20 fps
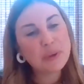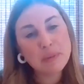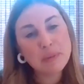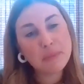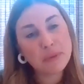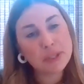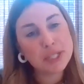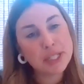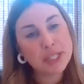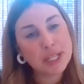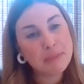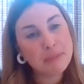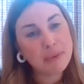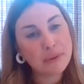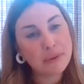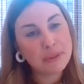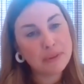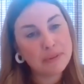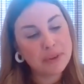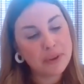really appreciate
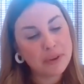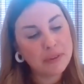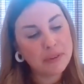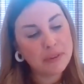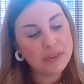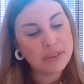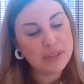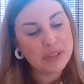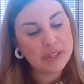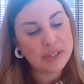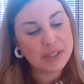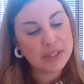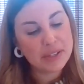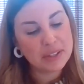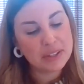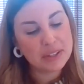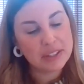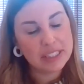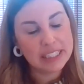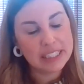both of your
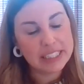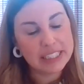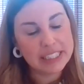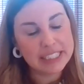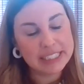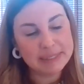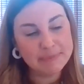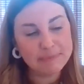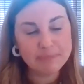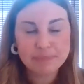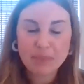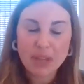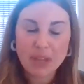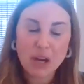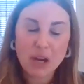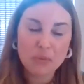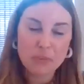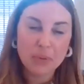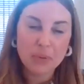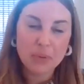your um,
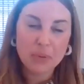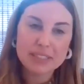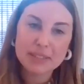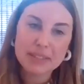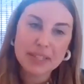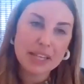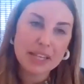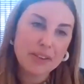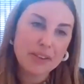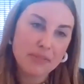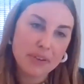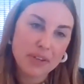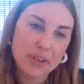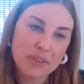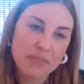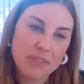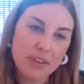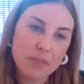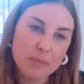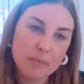artworks. Thank you for
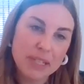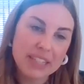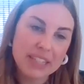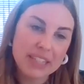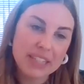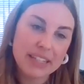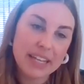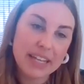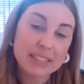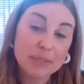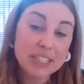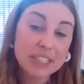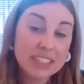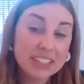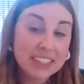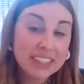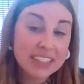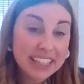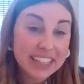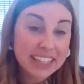your involvement in the
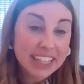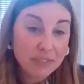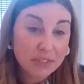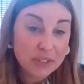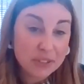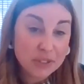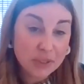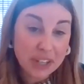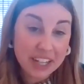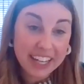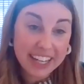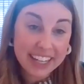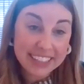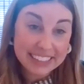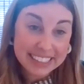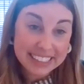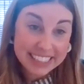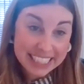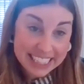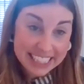exhibition. Thank you for joining
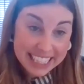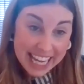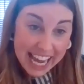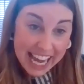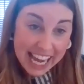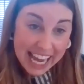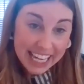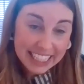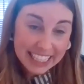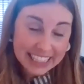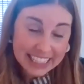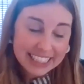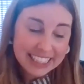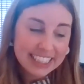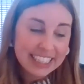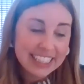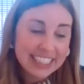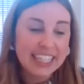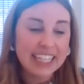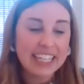us today.
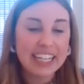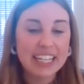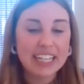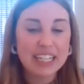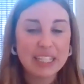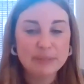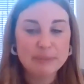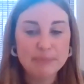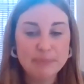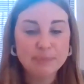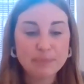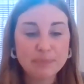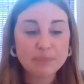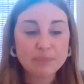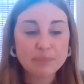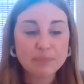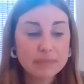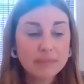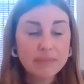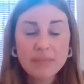Um,
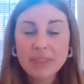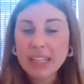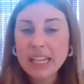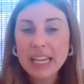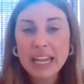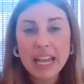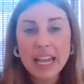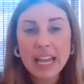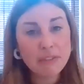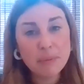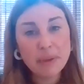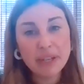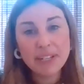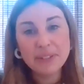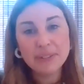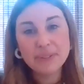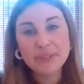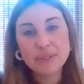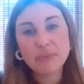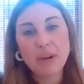
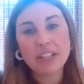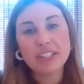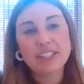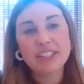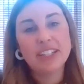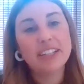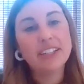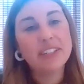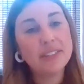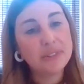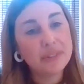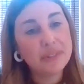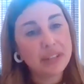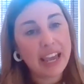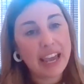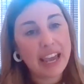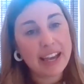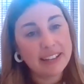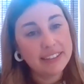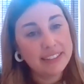everybody who's watching, you
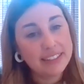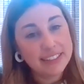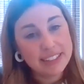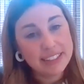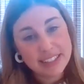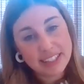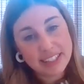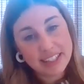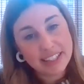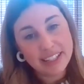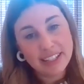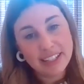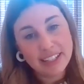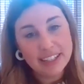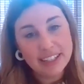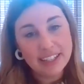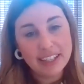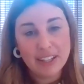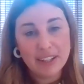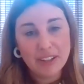can
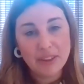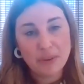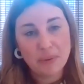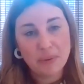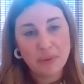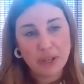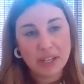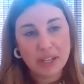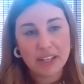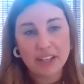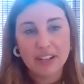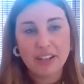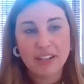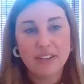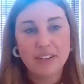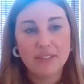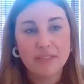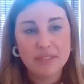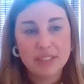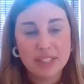see uh, the work
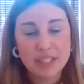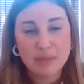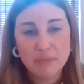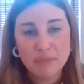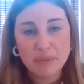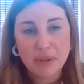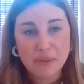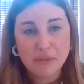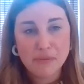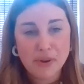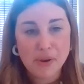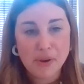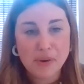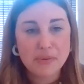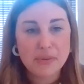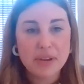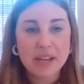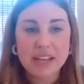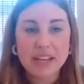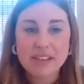of Tim
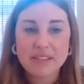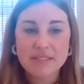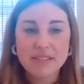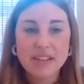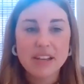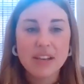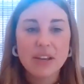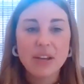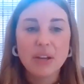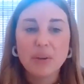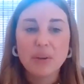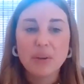Belliveau and